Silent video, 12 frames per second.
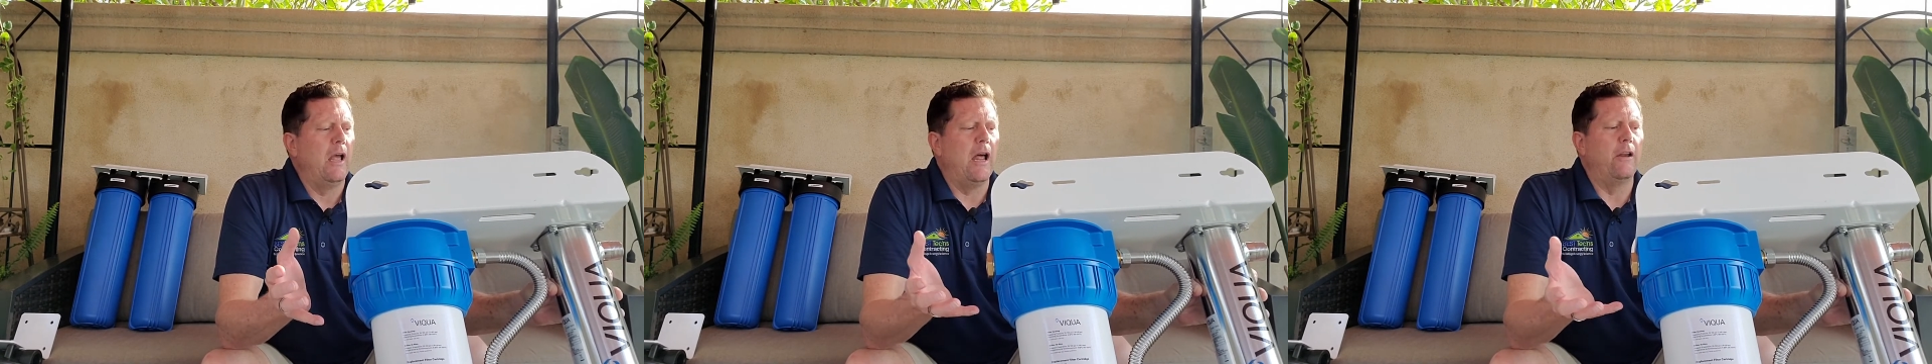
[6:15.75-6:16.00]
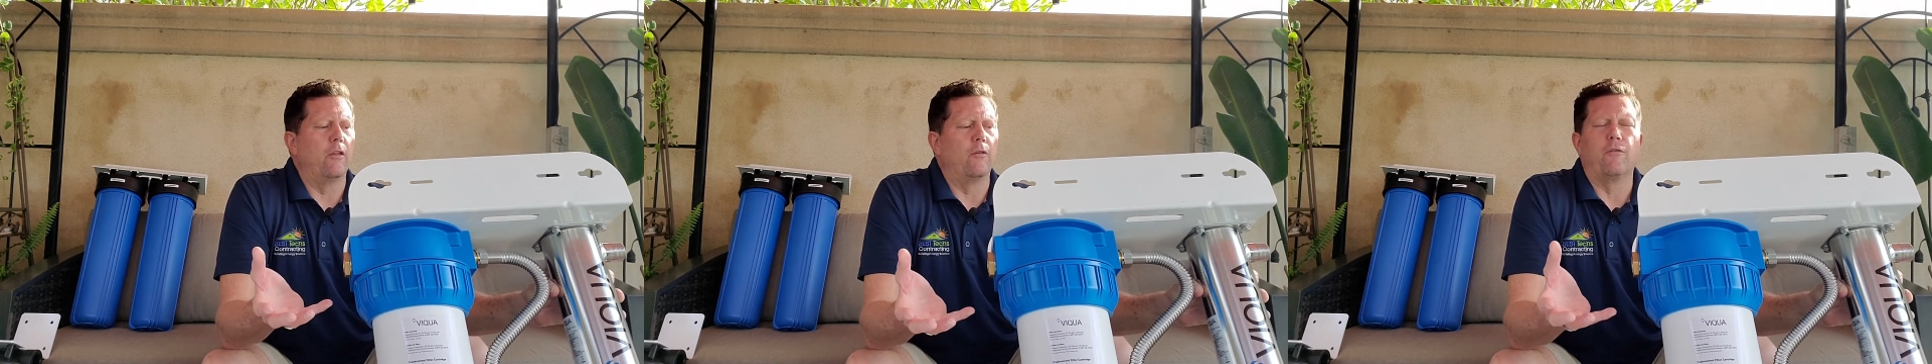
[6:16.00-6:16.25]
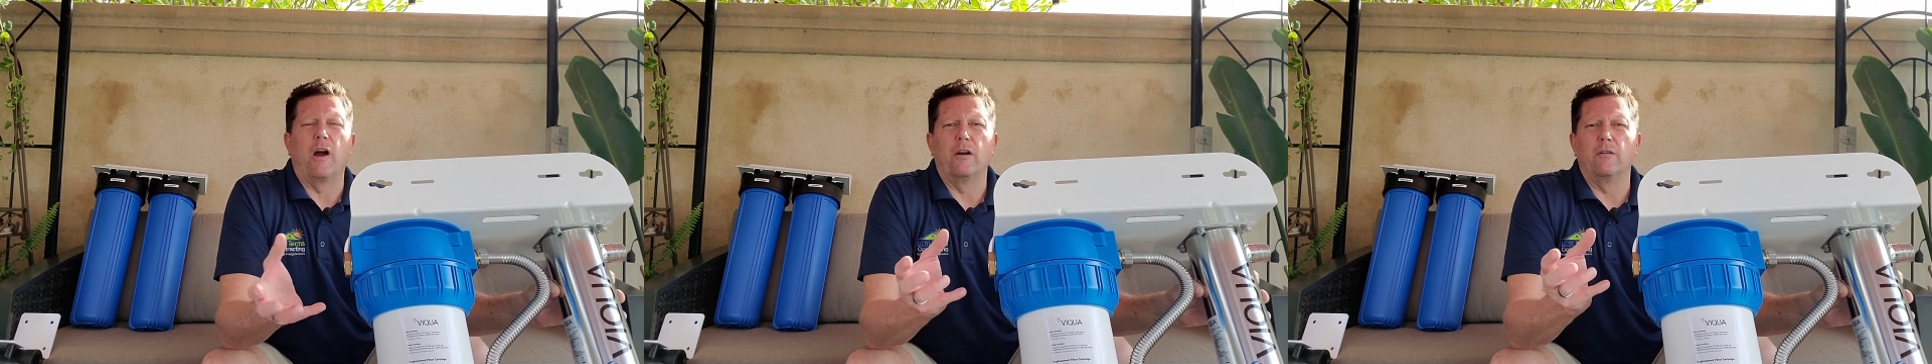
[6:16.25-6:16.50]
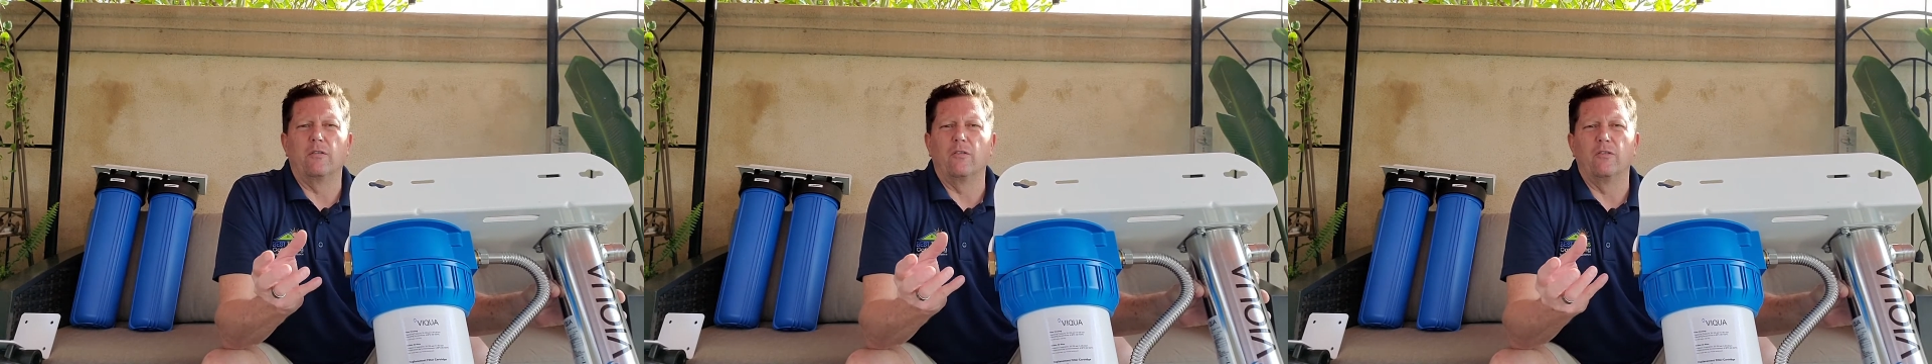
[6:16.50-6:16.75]
and other
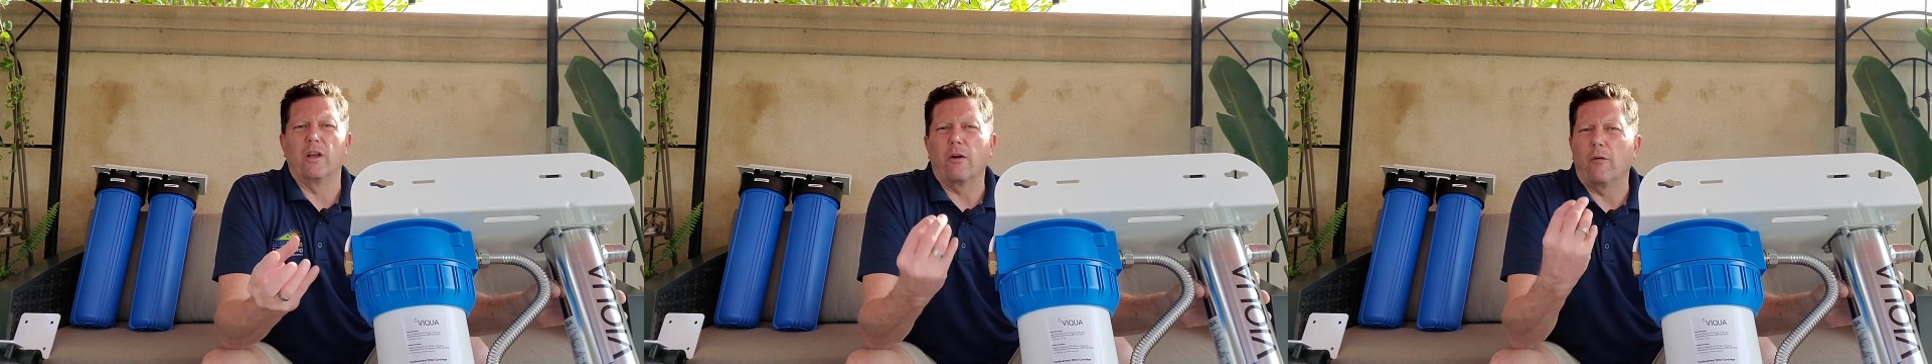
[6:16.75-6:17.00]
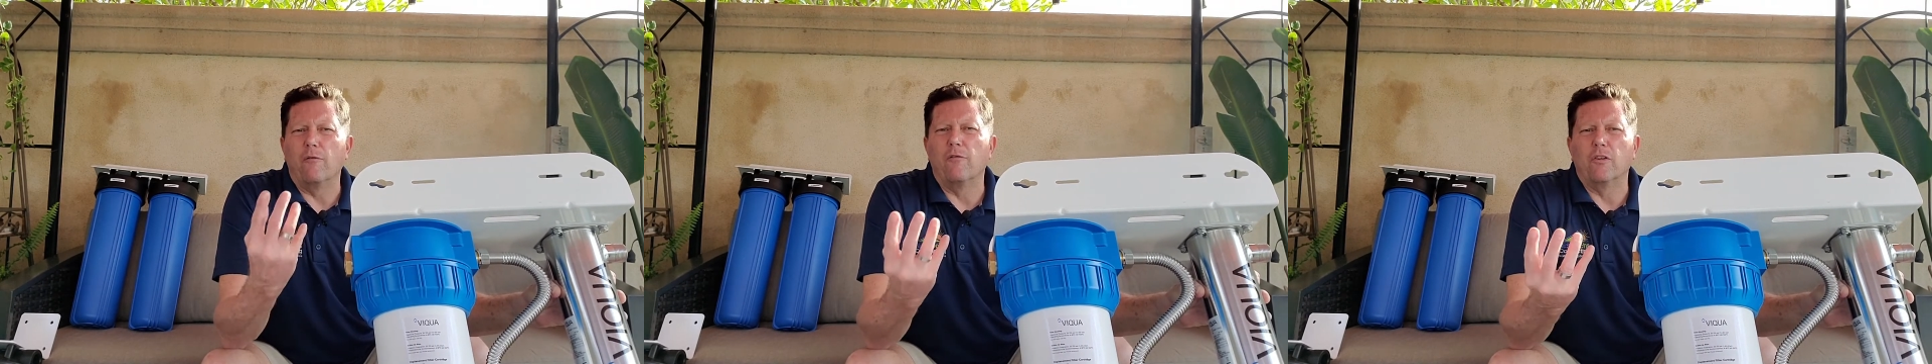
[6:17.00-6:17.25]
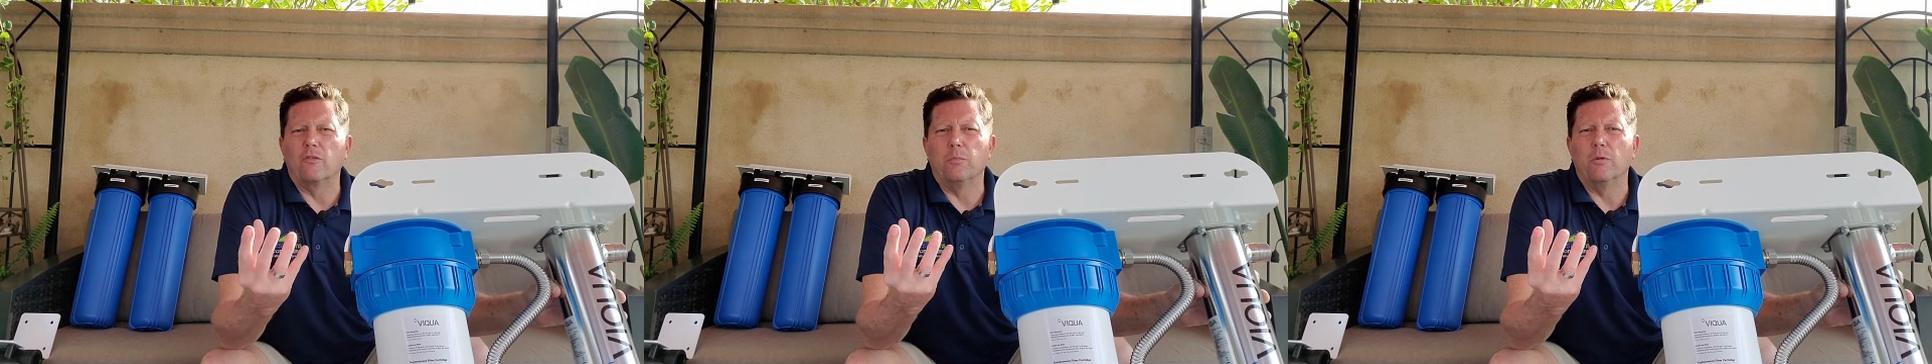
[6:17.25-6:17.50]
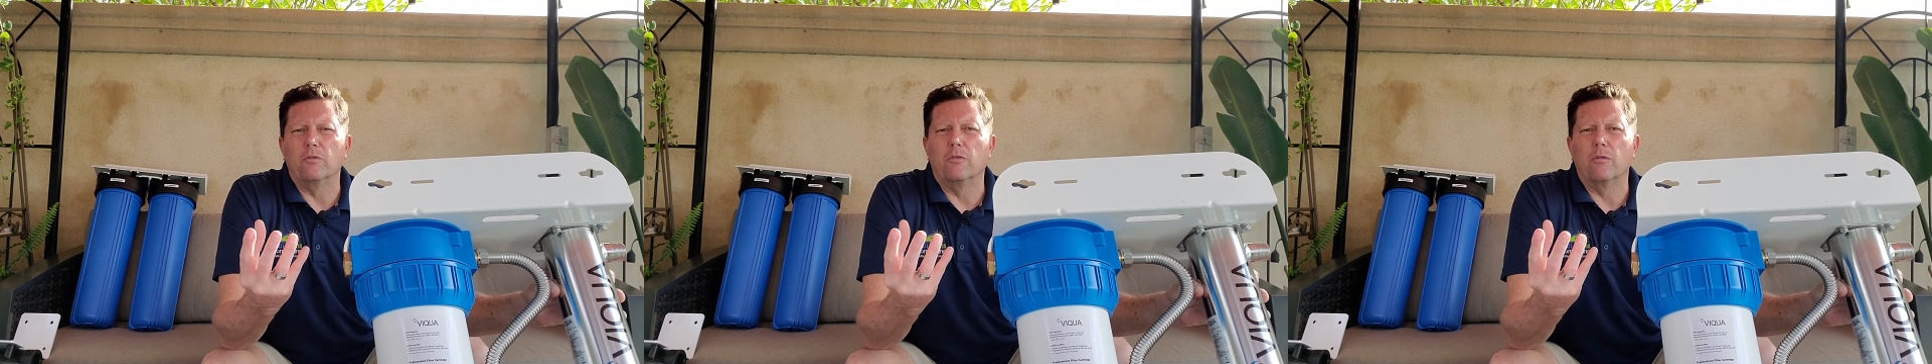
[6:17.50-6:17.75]
viruses that aren't
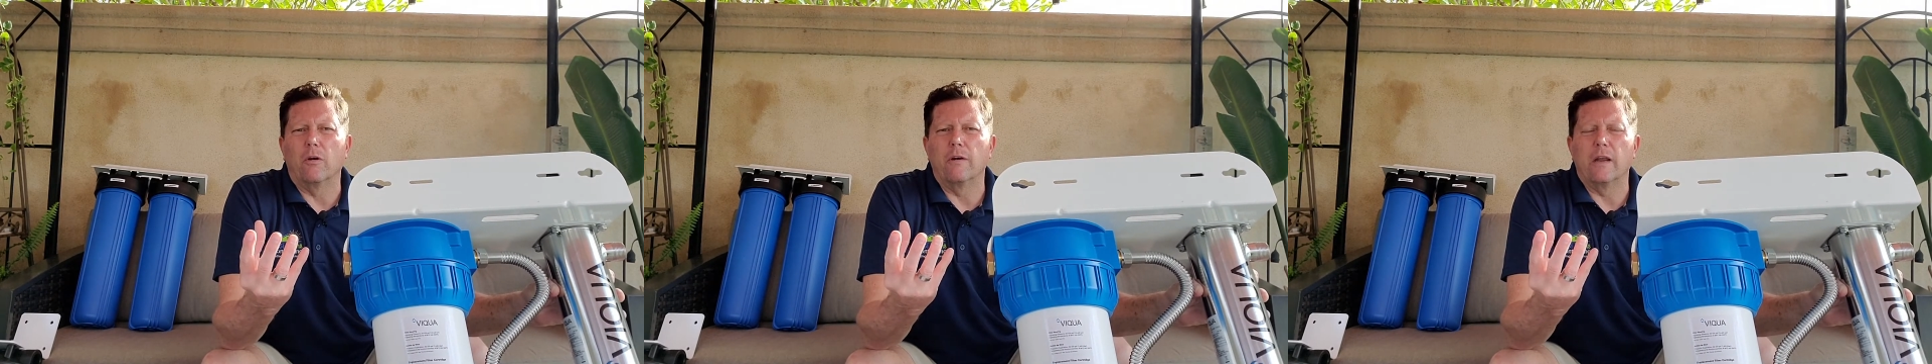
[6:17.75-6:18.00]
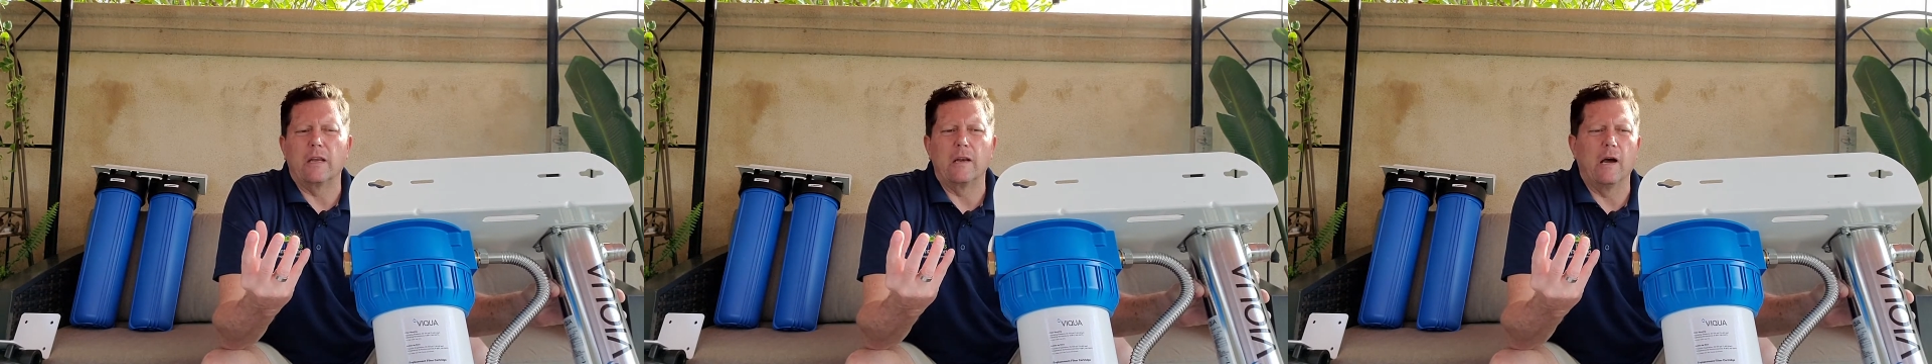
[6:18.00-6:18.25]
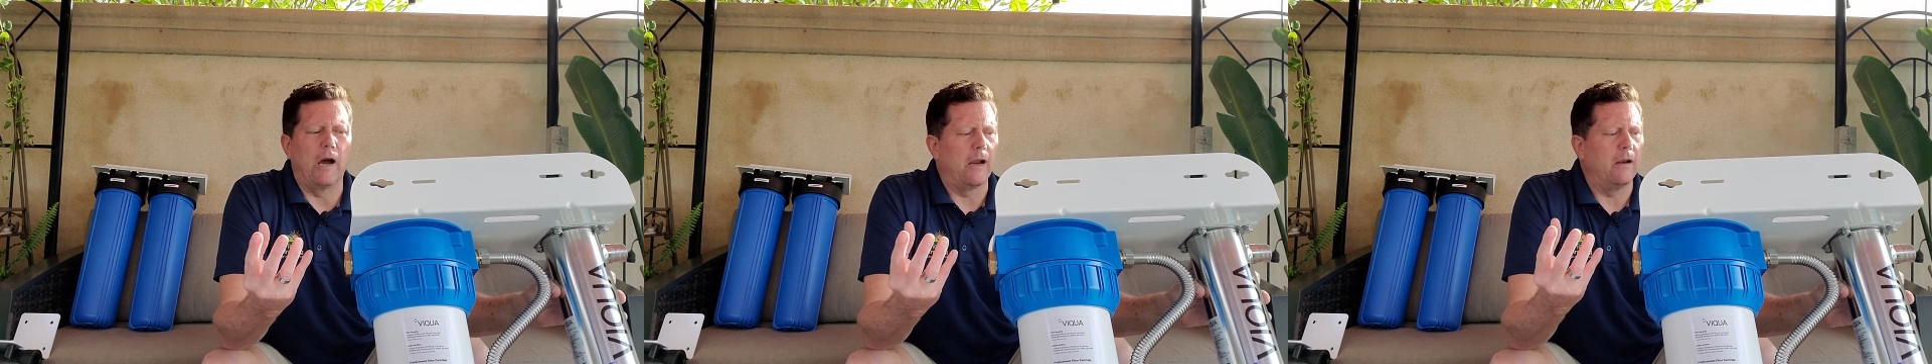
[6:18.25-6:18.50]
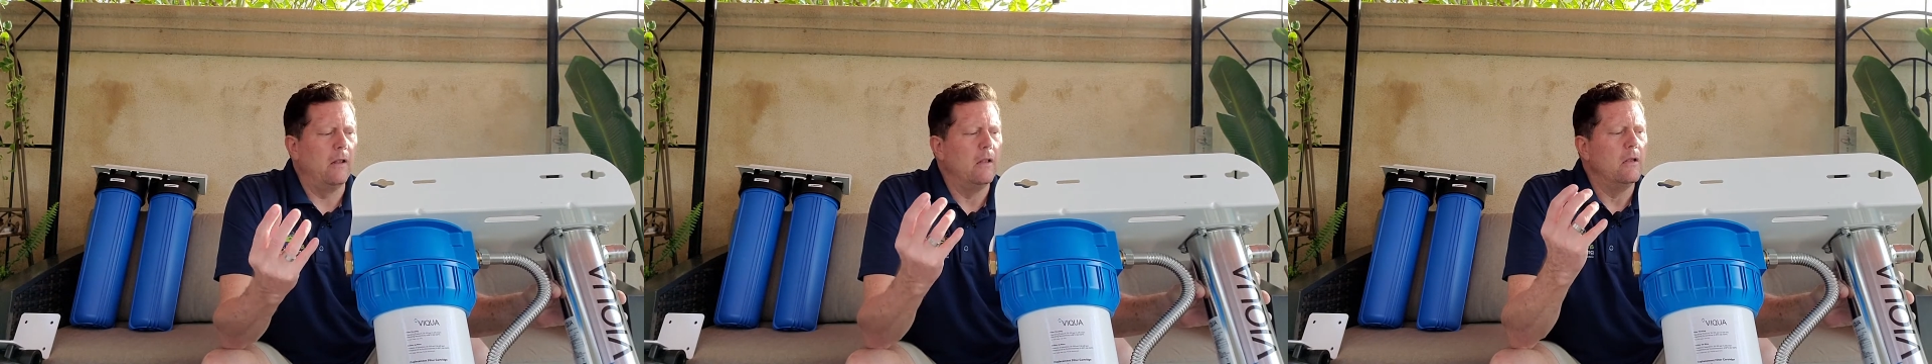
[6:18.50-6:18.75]
visible to our naked eye.